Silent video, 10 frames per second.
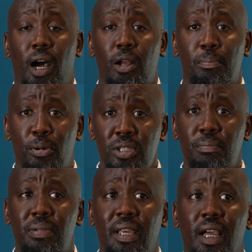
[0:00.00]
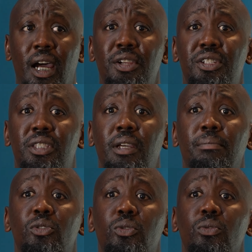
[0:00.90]
I'd possibly encourage them
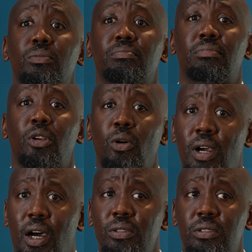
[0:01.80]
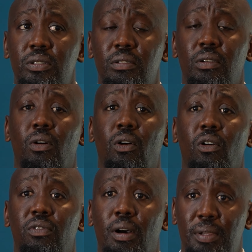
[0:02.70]
to log out
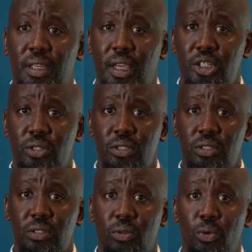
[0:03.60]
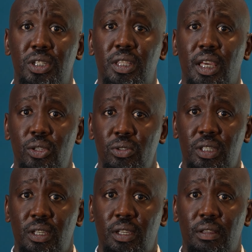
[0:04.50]
of applications which they're
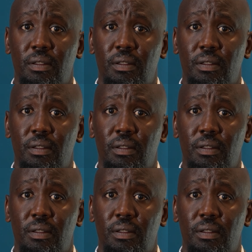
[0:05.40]
using.